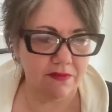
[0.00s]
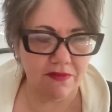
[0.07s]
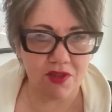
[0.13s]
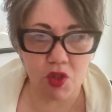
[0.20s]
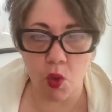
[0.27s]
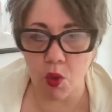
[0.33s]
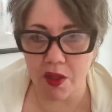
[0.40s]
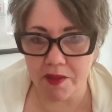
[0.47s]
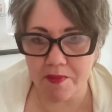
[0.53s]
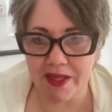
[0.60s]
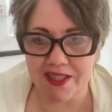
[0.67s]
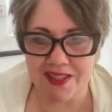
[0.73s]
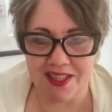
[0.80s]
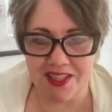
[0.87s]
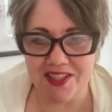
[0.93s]
totally
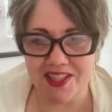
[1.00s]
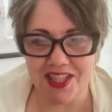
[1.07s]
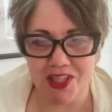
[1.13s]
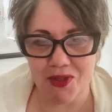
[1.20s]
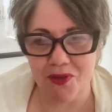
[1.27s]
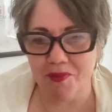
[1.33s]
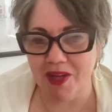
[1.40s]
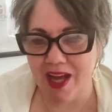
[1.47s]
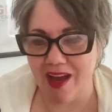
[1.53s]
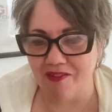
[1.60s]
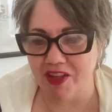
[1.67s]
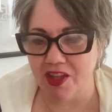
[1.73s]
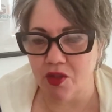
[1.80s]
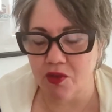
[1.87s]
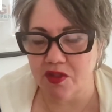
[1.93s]
makes sense that you'd be
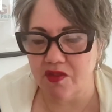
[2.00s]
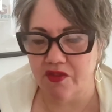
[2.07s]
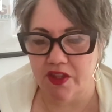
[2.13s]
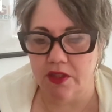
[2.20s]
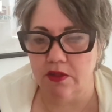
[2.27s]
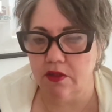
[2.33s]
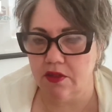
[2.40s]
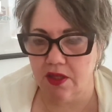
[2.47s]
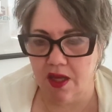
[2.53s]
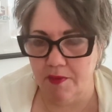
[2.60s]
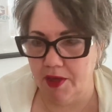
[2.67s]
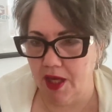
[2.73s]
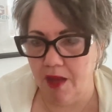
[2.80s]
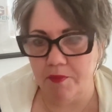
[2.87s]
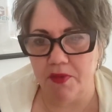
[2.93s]
having those fears
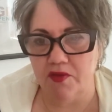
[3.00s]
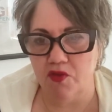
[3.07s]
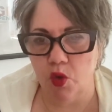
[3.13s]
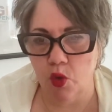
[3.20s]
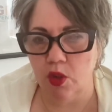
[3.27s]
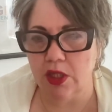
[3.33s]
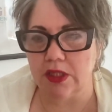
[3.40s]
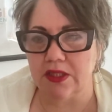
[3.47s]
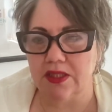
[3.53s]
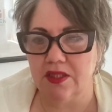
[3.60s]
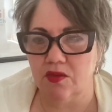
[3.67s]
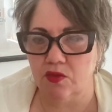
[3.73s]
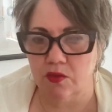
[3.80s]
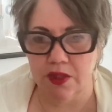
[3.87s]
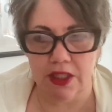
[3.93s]
coming up. Of
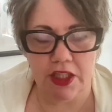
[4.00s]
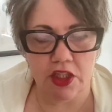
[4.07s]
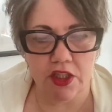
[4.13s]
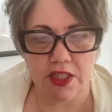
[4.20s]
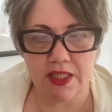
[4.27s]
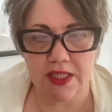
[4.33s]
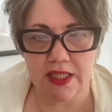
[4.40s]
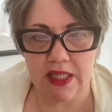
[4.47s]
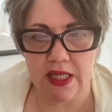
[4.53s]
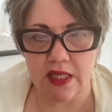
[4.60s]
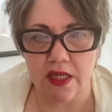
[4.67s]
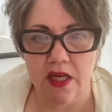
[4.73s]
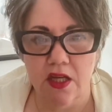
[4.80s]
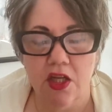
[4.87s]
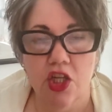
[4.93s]
course, really good to
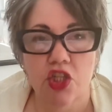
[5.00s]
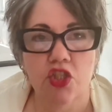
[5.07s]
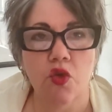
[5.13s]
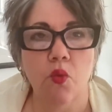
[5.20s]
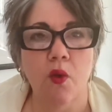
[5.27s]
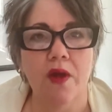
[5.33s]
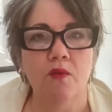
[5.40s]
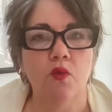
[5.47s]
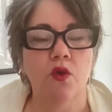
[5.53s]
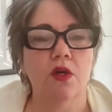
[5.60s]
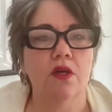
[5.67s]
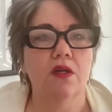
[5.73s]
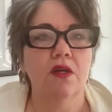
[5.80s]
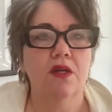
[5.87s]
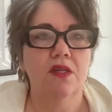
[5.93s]
see. So when
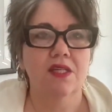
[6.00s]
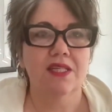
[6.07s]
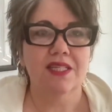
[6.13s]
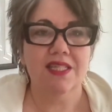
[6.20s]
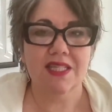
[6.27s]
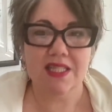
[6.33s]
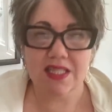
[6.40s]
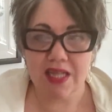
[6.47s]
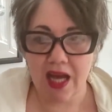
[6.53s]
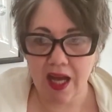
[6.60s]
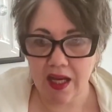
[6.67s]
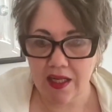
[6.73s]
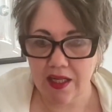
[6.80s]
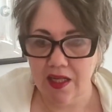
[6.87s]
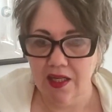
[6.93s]
we're
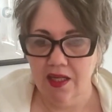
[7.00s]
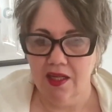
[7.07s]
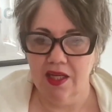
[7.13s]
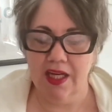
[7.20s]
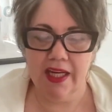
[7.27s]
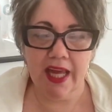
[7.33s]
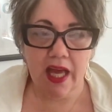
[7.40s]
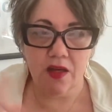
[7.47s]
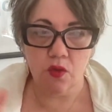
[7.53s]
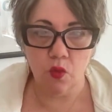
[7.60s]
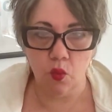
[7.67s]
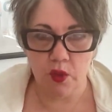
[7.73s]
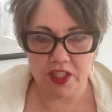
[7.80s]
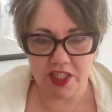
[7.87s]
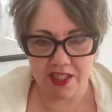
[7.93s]
stuck, again,
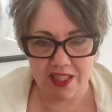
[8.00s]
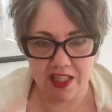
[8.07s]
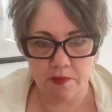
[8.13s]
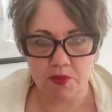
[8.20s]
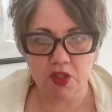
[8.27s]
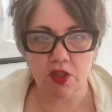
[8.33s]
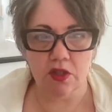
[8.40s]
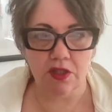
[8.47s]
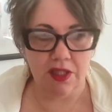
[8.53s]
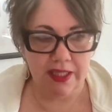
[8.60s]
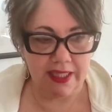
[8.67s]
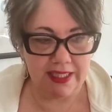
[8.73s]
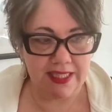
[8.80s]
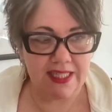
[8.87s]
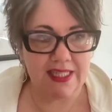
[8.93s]
we just keep
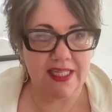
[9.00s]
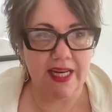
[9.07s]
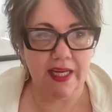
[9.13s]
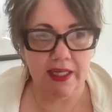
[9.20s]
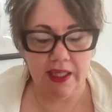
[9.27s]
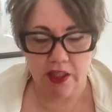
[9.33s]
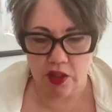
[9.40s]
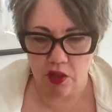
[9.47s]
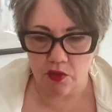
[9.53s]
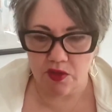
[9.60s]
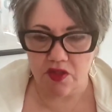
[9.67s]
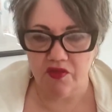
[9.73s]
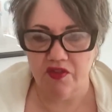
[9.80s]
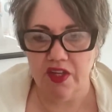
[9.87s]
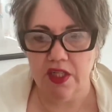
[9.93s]
circling and staying in
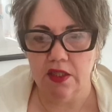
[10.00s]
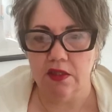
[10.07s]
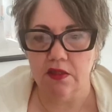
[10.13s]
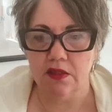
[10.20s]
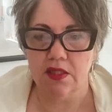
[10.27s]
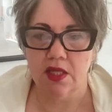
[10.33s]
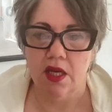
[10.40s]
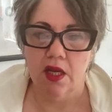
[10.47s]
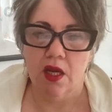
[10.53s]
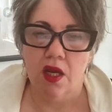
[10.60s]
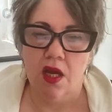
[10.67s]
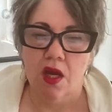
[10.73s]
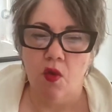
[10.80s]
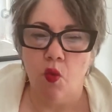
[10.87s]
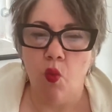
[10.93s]
those fears.
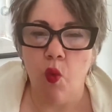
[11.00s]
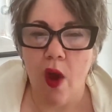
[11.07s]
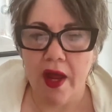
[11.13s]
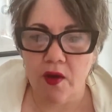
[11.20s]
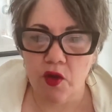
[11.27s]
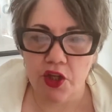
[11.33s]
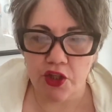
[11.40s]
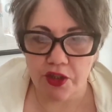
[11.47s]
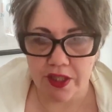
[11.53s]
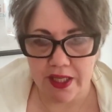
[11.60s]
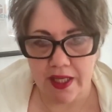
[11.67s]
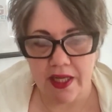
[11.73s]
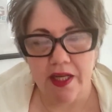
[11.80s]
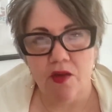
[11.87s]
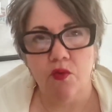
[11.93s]
When you're
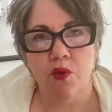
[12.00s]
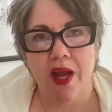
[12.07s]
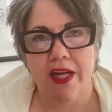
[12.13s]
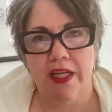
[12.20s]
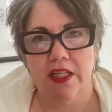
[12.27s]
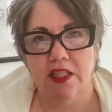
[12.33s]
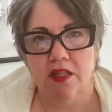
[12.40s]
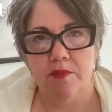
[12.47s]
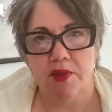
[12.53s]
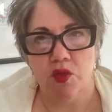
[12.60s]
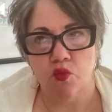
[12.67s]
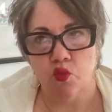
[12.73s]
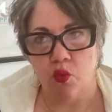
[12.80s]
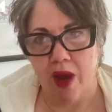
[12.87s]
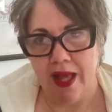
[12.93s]
getting ready to
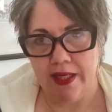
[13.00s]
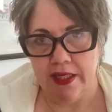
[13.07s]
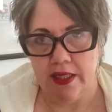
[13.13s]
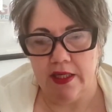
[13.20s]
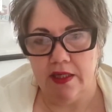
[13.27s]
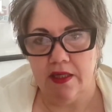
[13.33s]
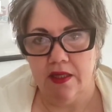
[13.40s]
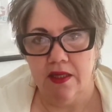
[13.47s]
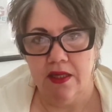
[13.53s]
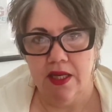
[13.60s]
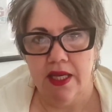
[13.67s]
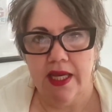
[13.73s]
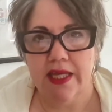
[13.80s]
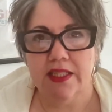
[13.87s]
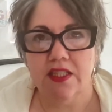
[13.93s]
be ready,
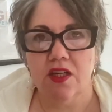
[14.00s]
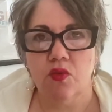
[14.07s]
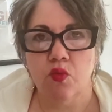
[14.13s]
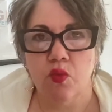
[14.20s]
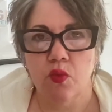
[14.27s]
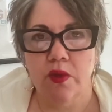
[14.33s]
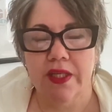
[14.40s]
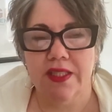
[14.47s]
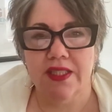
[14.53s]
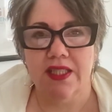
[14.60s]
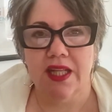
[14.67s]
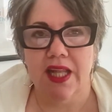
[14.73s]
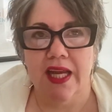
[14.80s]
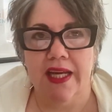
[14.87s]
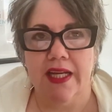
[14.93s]
it's
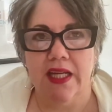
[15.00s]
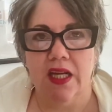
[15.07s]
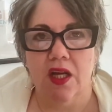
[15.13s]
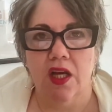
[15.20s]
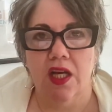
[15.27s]
like